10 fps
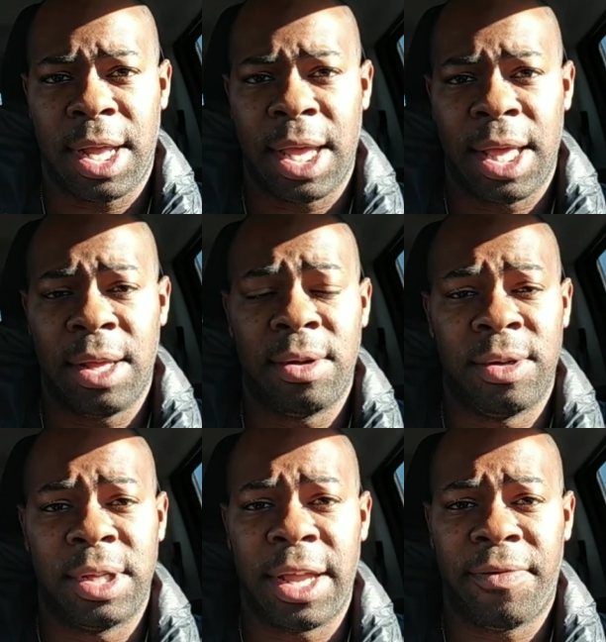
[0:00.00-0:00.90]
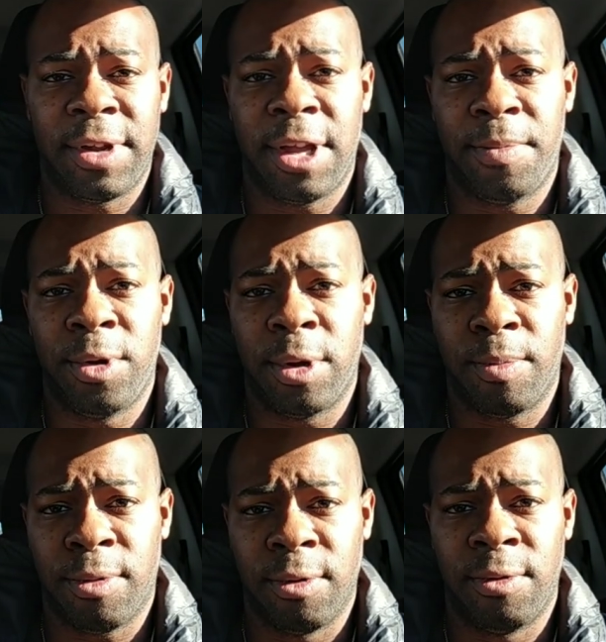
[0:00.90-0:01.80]
Like it'll definitely help you
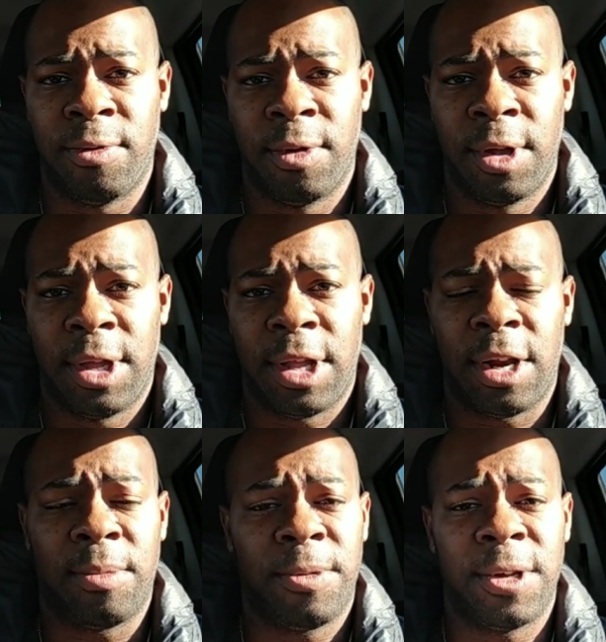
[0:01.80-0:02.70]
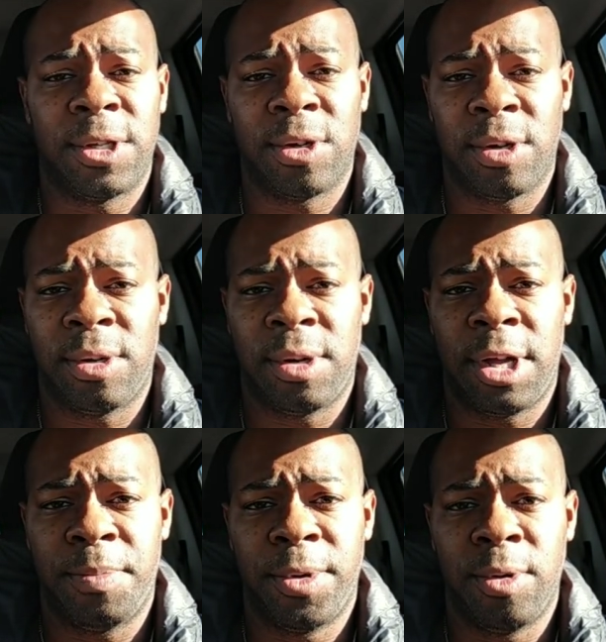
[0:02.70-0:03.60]
improve, and I'm pretty sure it'll
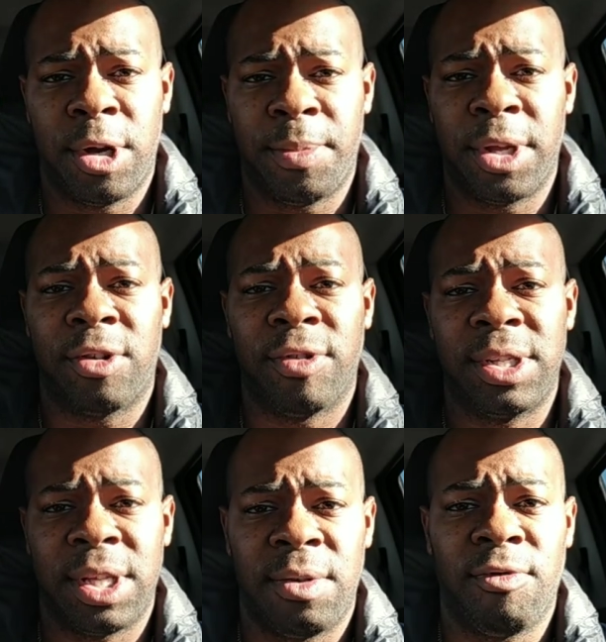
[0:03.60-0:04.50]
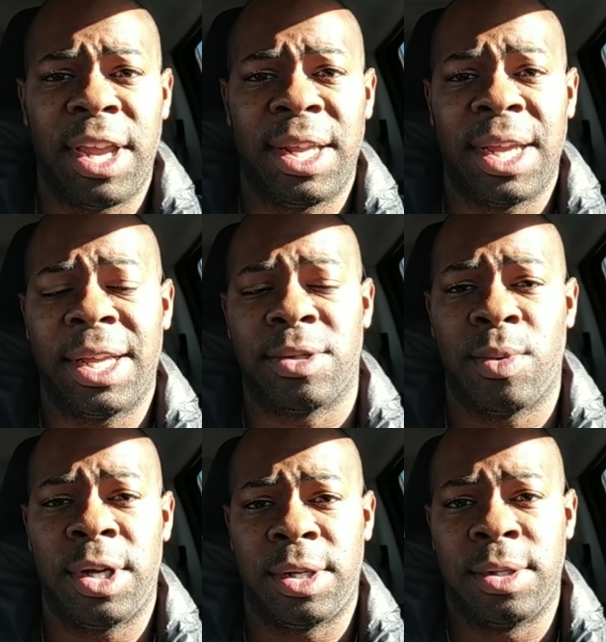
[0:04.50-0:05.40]
help you increase in rating as
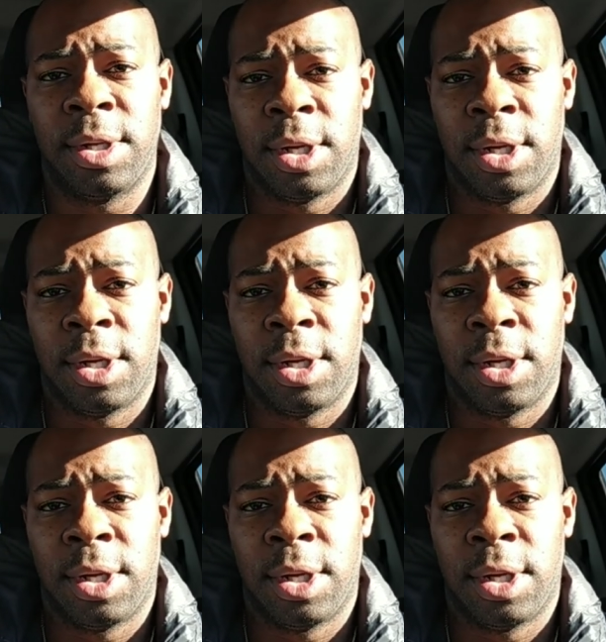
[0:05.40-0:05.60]
well.